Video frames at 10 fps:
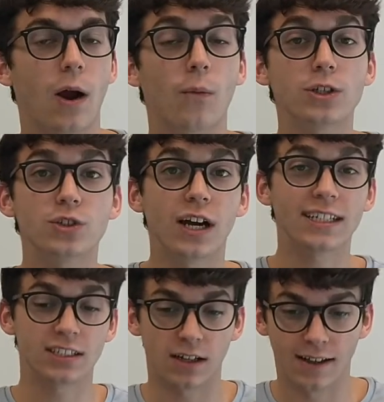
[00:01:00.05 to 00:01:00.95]
I want you
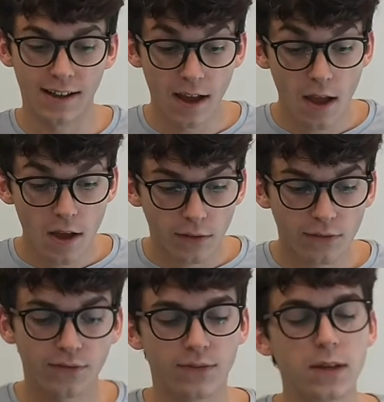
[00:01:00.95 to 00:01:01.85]
guys to
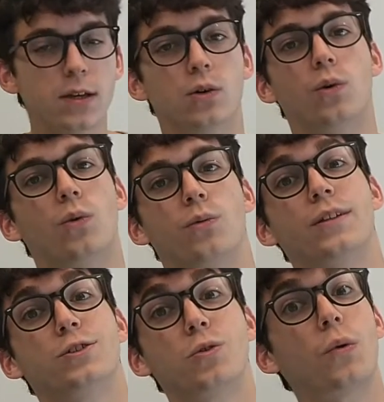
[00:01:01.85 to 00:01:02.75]
feel
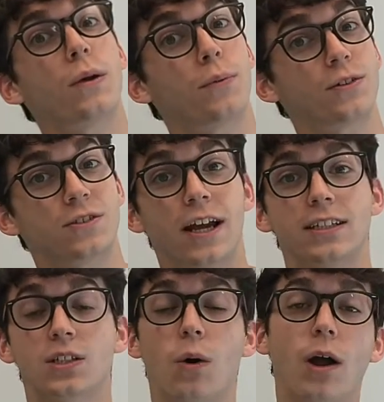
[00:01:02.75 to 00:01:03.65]
the story per se.
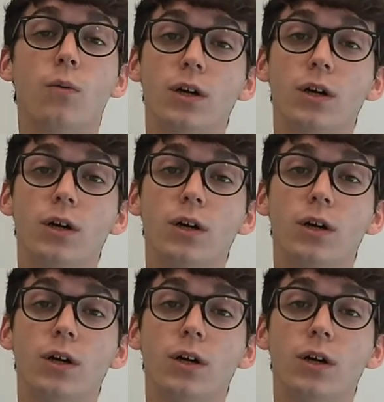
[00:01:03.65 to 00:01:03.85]
So I